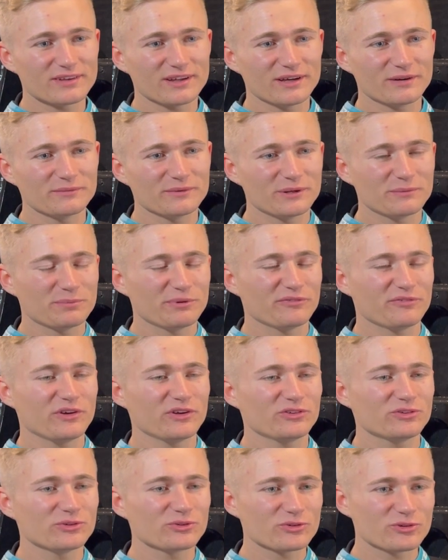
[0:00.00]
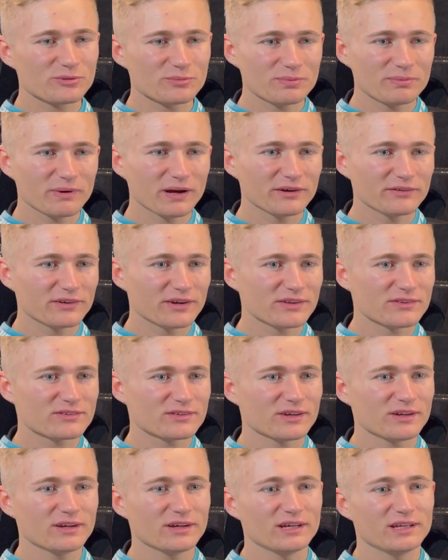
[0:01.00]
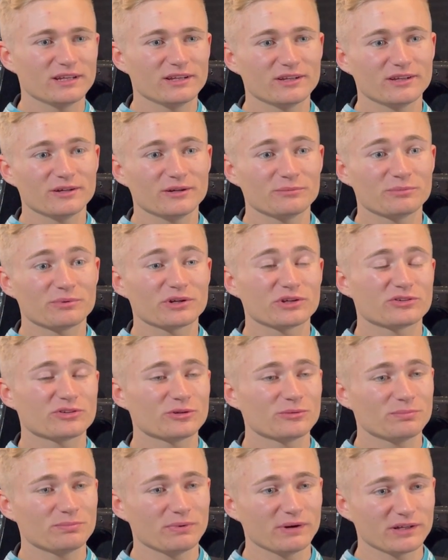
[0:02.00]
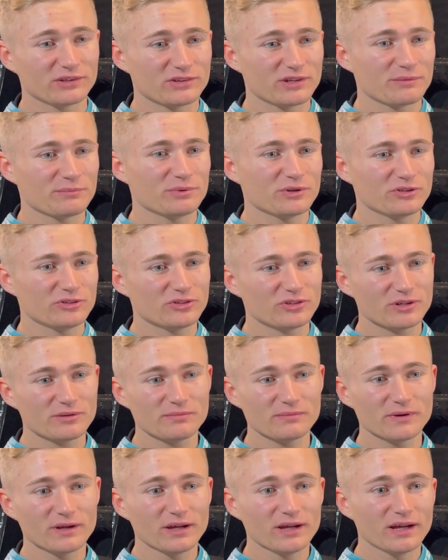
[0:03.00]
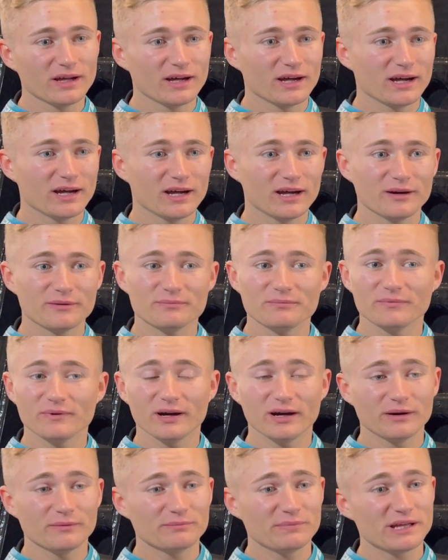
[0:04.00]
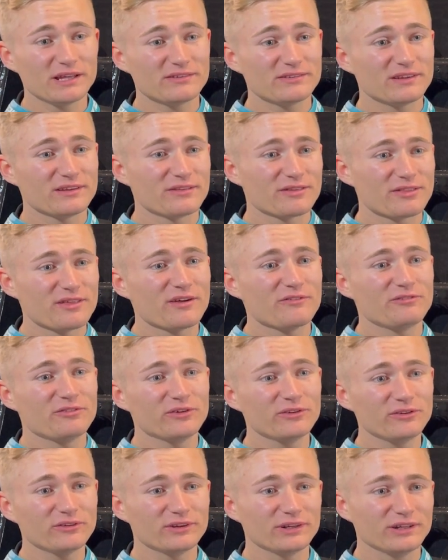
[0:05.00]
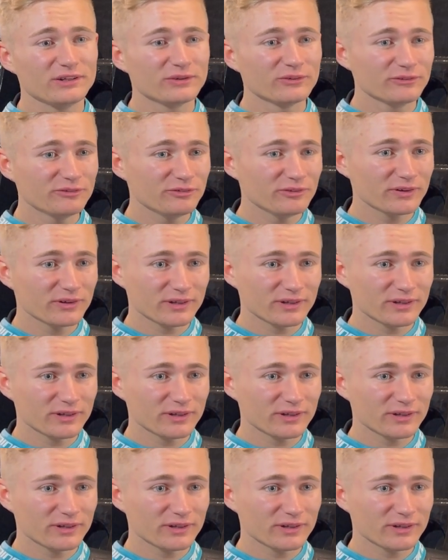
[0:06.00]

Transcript: I'm a professional superbike racer in the British Superbike Championship. I'm based in Thetford in Norfolk,